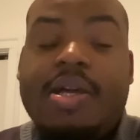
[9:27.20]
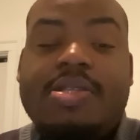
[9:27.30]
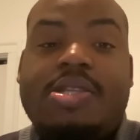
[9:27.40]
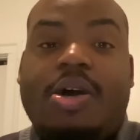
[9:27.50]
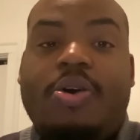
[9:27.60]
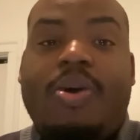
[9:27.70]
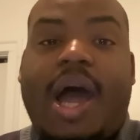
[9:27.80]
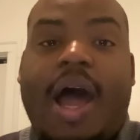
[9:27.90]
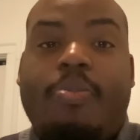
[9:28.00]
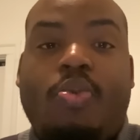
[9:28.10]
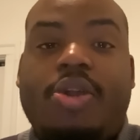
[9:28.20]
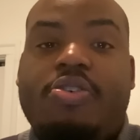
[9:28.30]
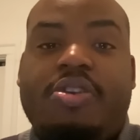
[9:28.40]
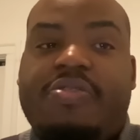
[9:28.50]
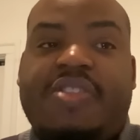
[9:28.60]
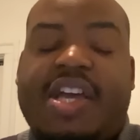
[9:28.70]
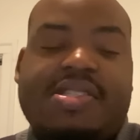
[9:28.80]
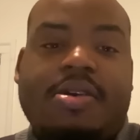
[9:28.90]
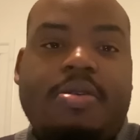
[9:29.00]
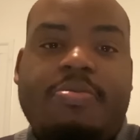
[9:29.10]
So I'm wondering if
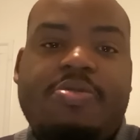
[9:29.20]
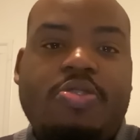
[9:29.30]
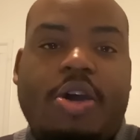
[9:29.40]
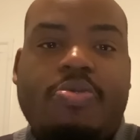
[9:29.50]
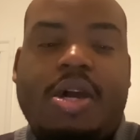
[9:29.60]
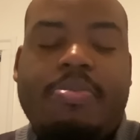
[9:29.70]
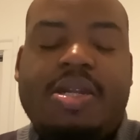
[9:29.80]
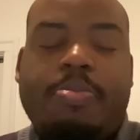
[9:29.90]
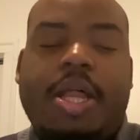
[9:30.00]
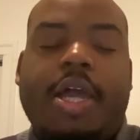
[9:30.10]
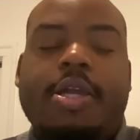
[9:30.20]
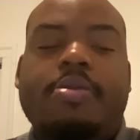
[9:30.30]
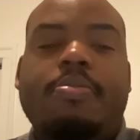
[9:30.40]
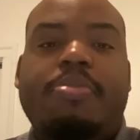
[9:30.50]
that's going to, you know, come into play.